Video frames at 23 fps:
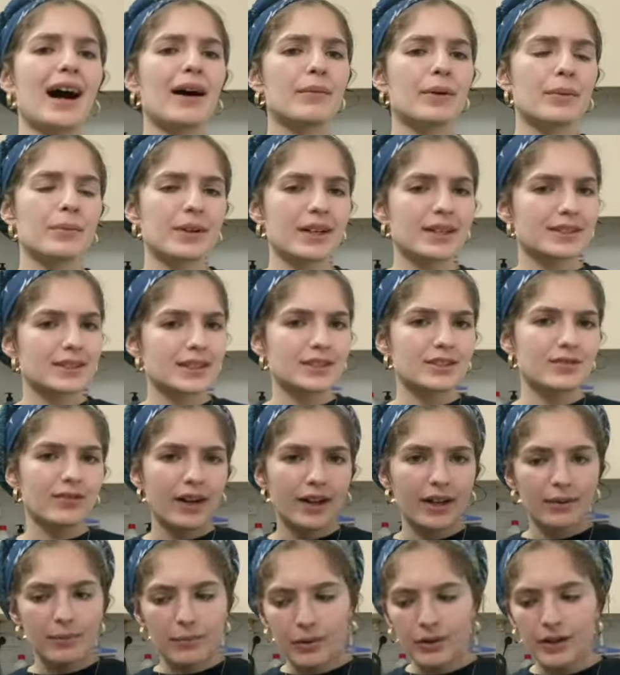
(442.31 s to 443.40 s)
because it's very
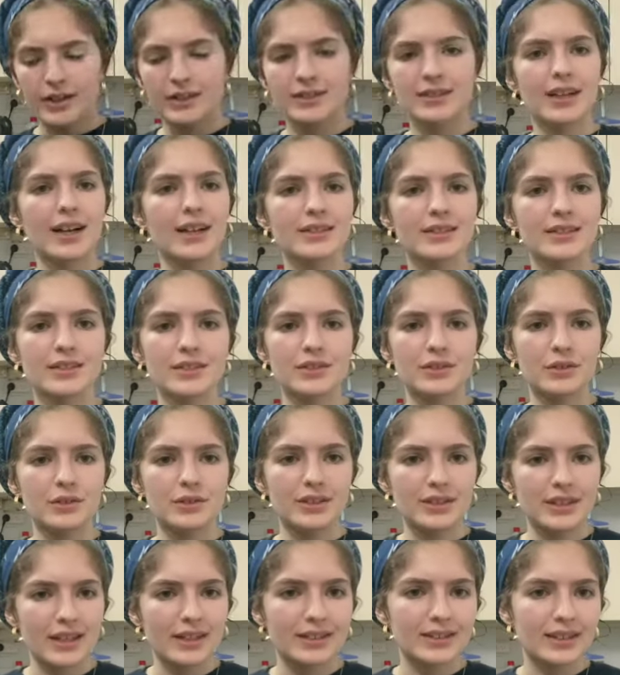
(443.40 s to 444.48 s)
important to us to
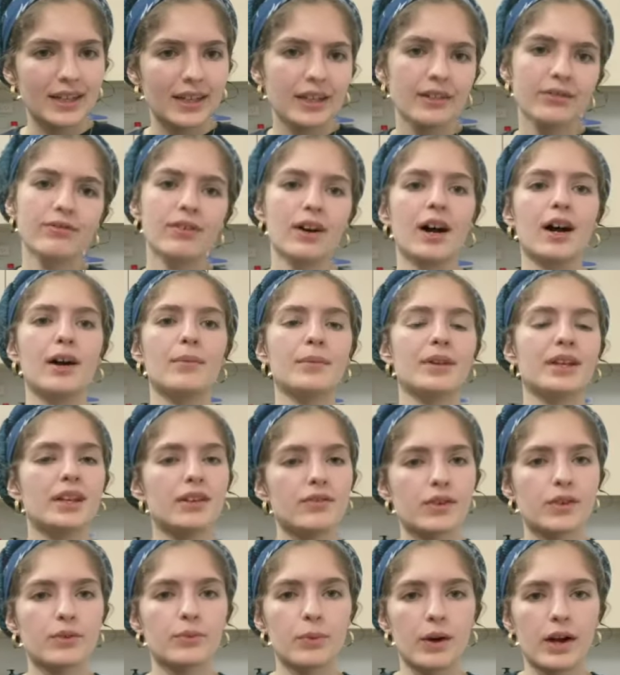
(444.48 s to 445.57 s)
stay safe,
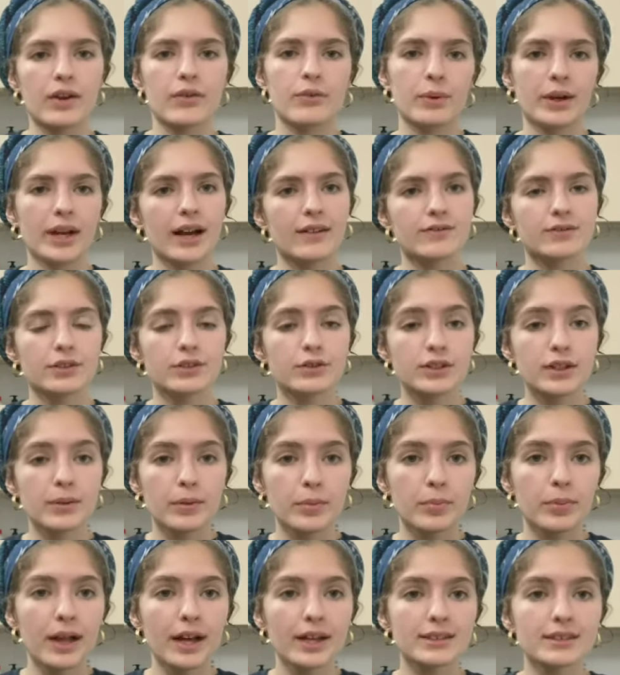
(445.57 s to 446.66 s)
even when we have to use some
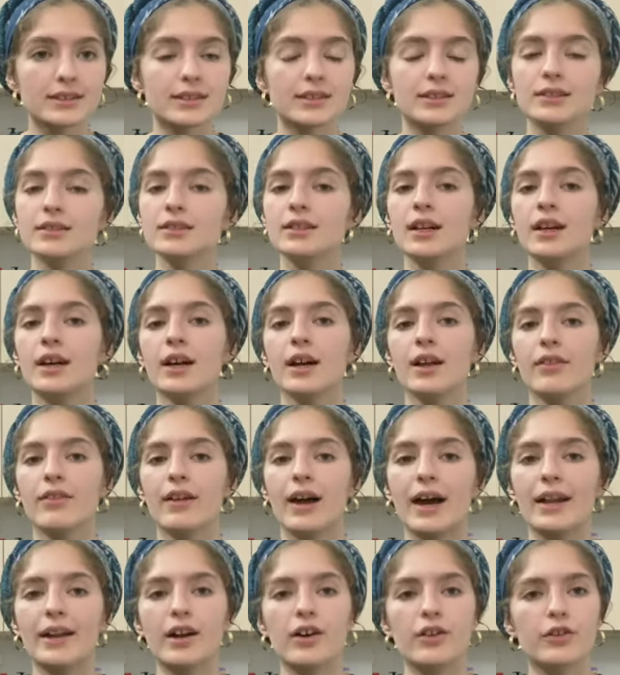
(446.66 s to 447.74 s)
appliances
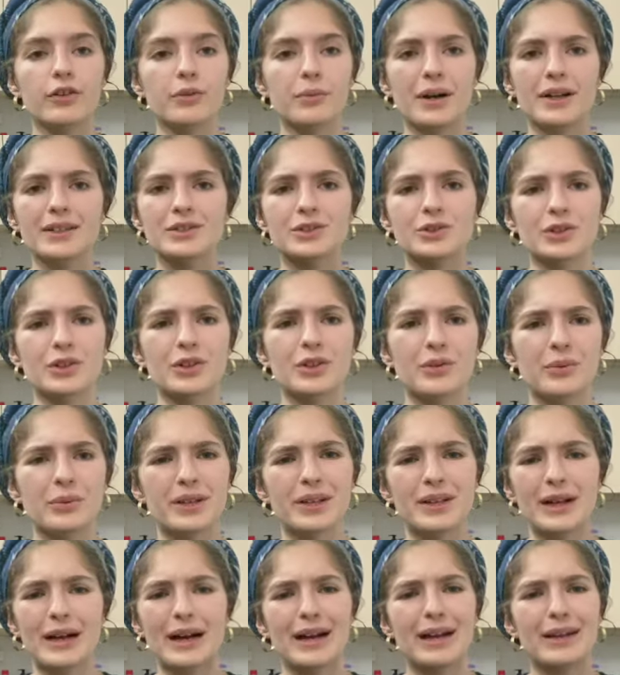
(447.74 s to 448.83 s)
that otherwise during the
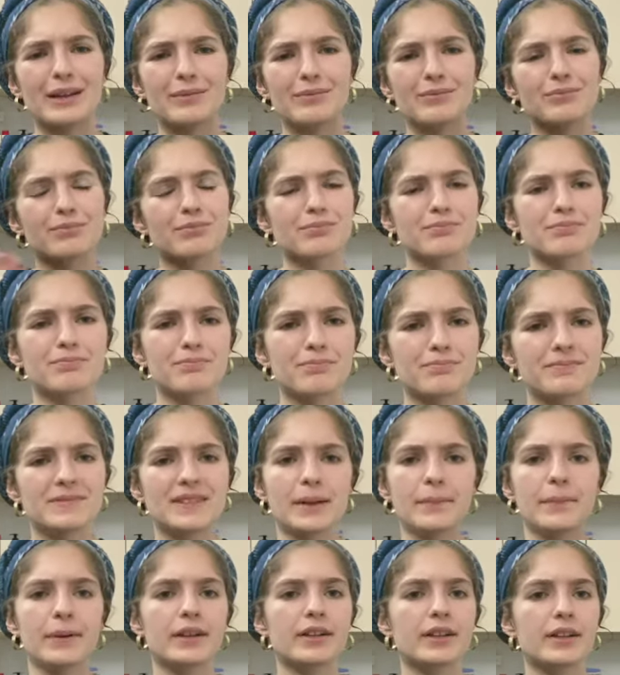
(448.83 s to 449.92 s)
week I
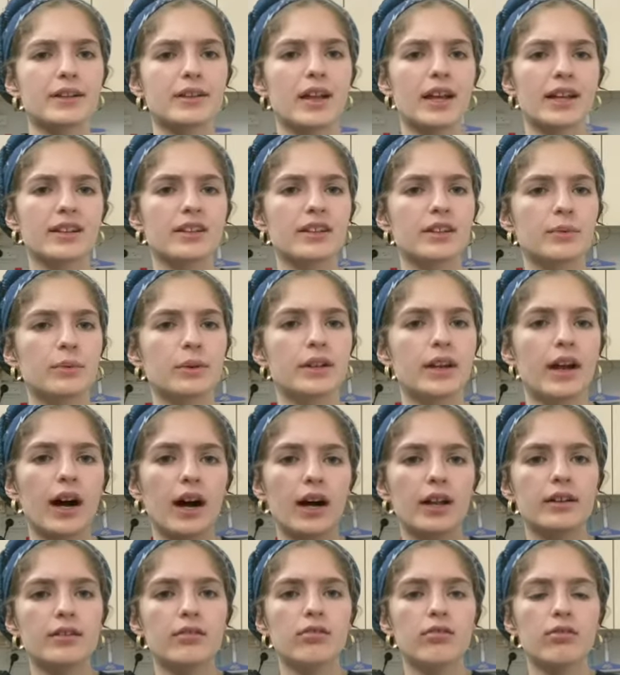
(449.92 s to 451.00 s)
likely would
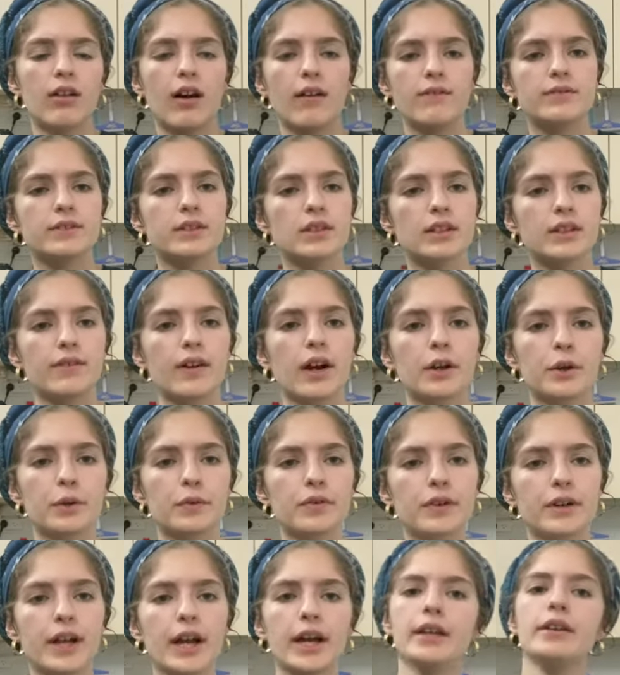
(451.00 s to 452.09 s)
not love to leave on
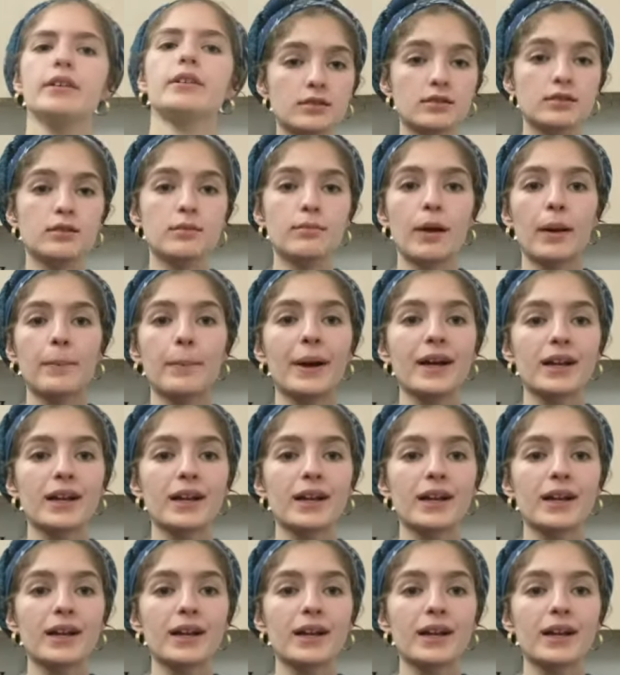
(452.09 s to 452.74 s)
overnight. My